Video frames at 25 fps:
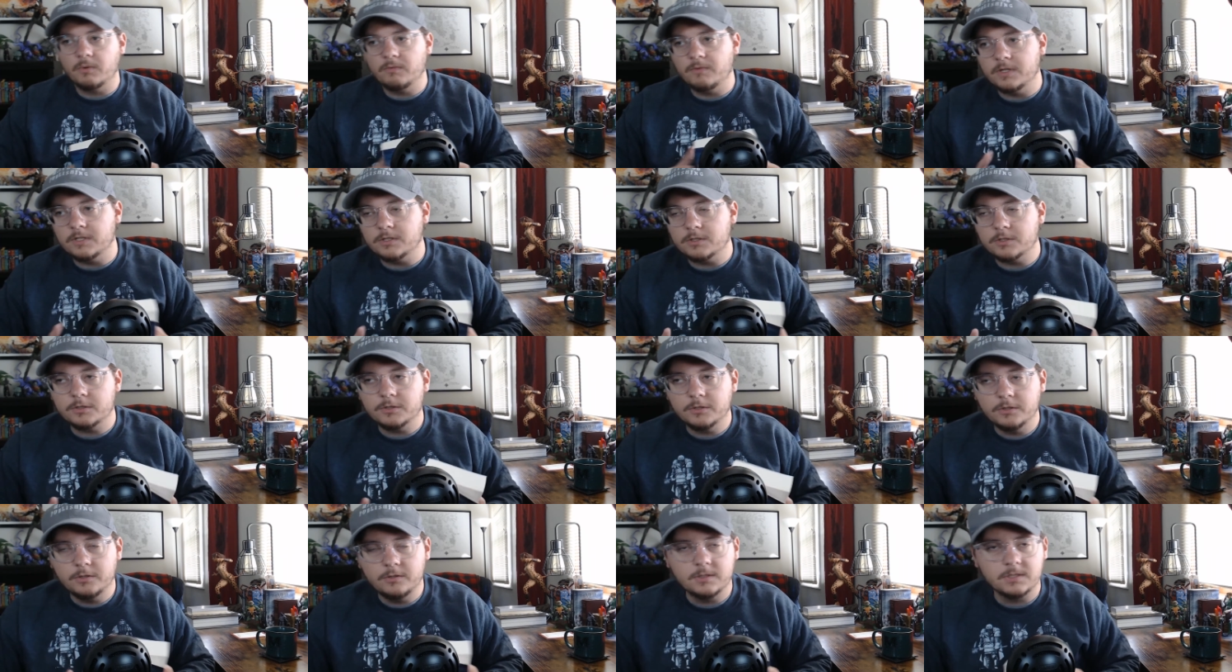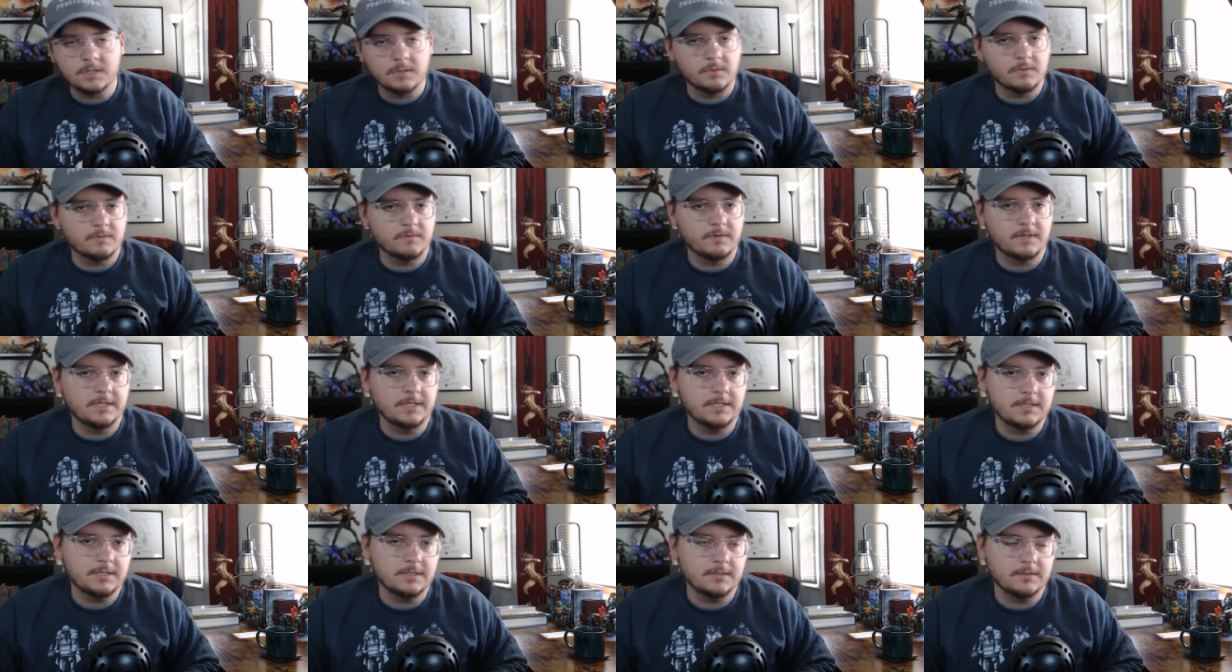it's true, some of
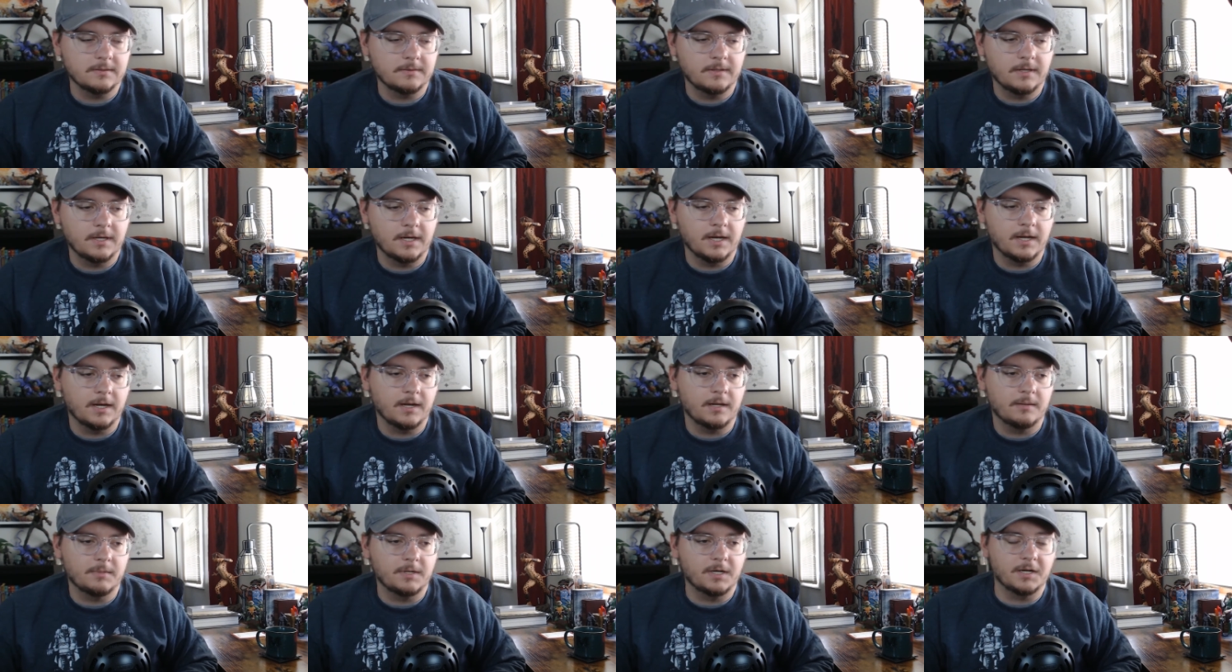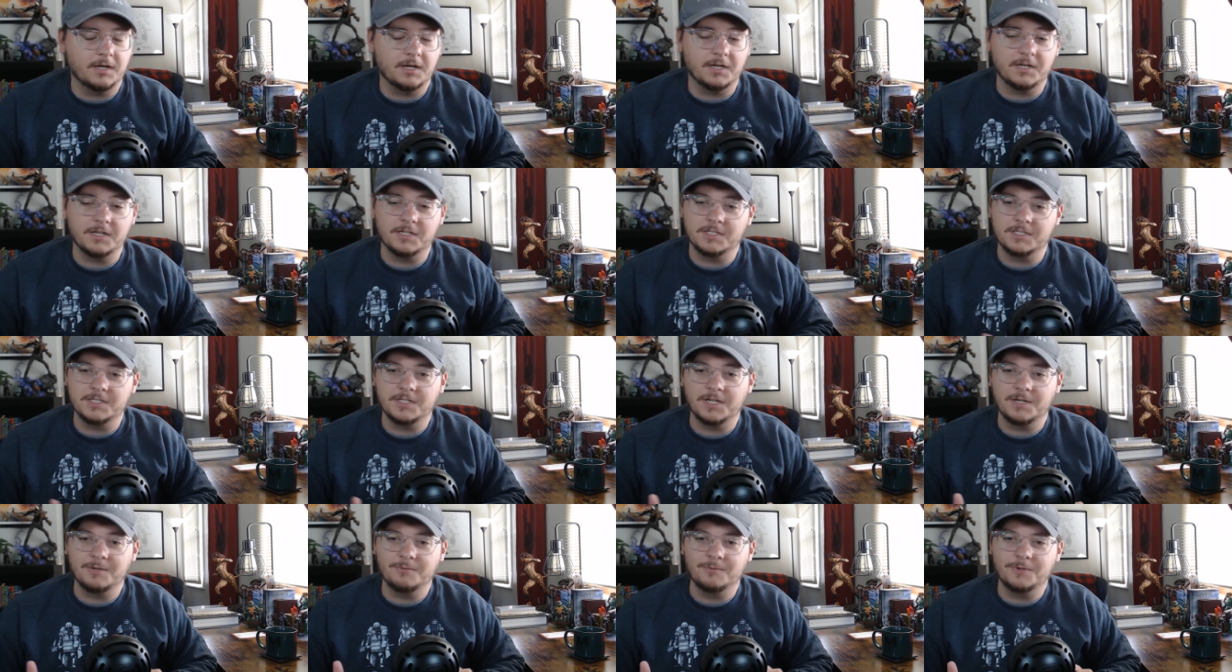it isn't, and I'm not going to
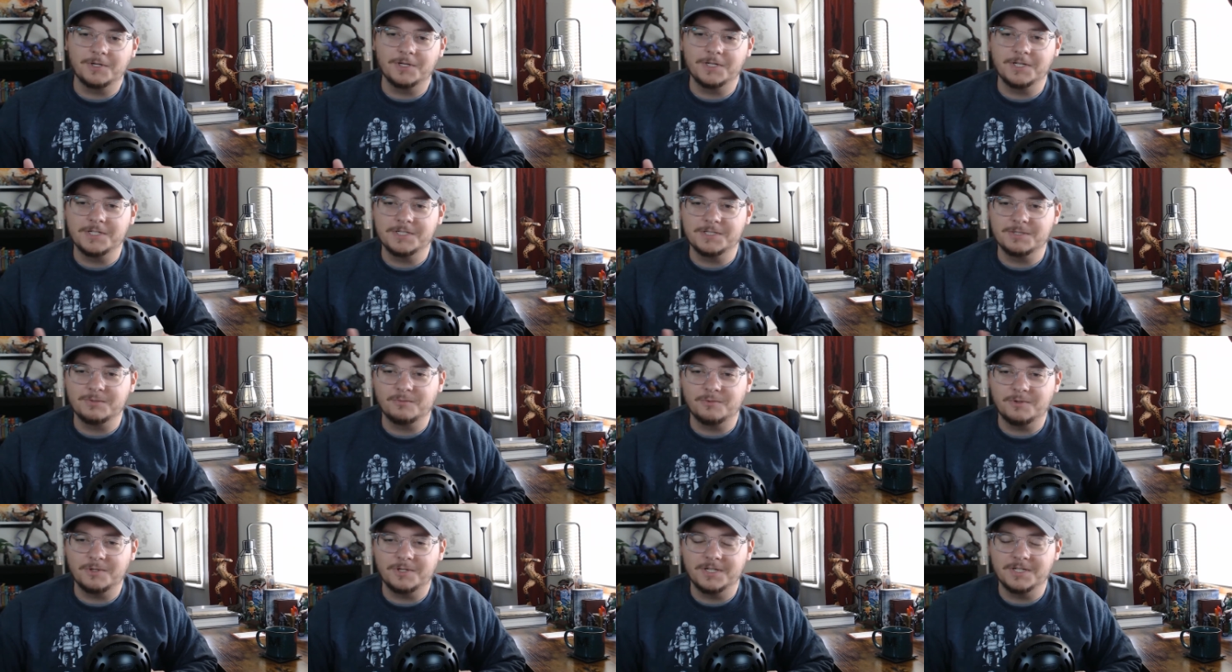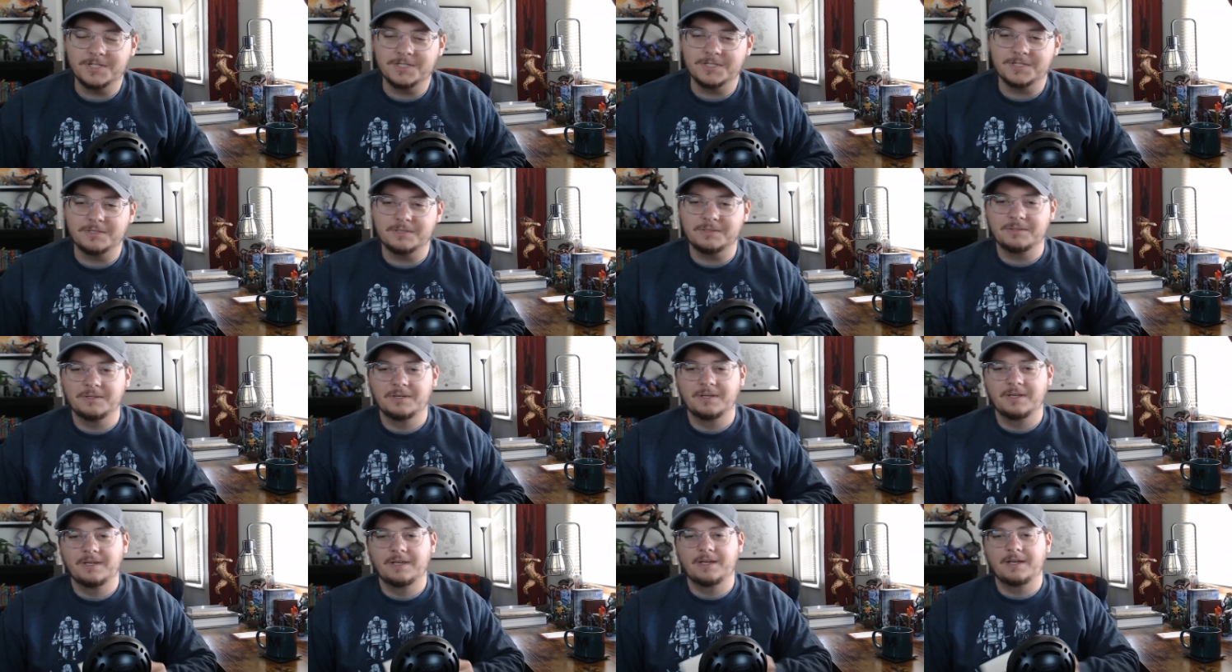say what is and what isn't.
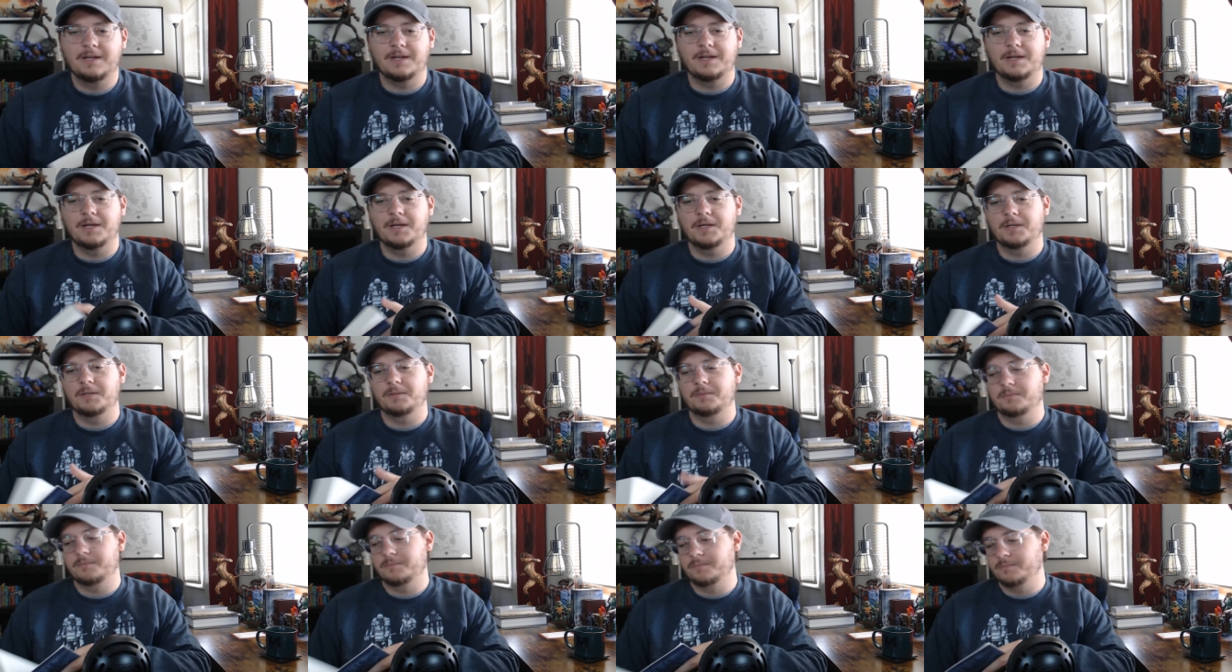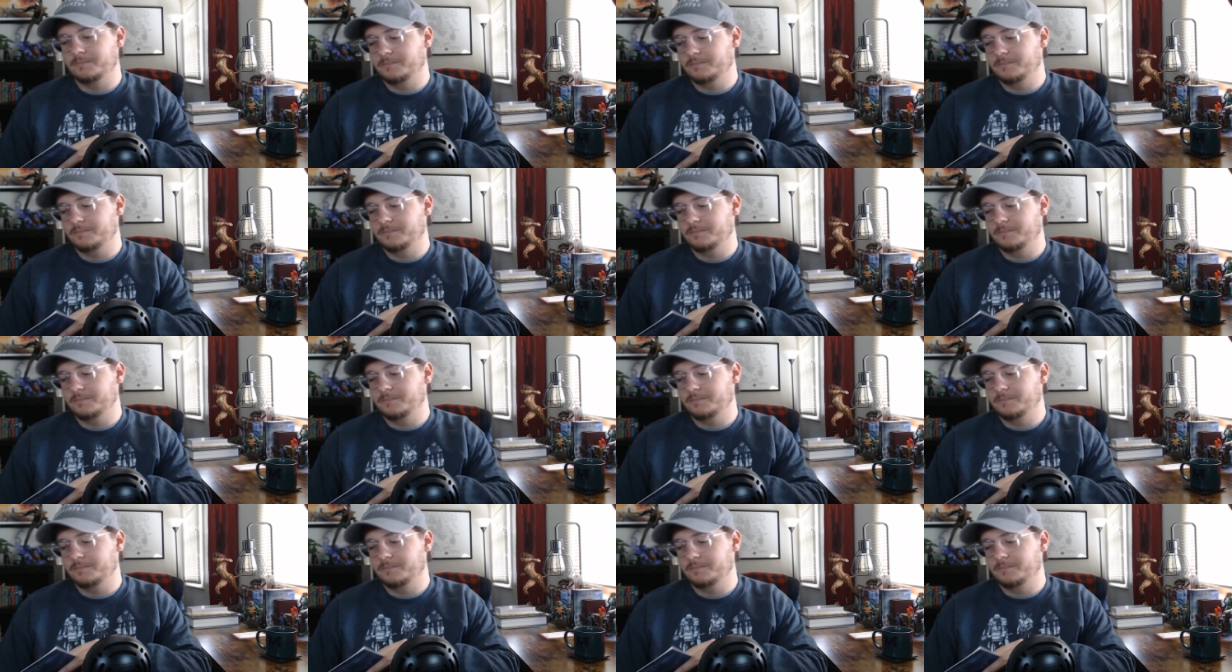Um,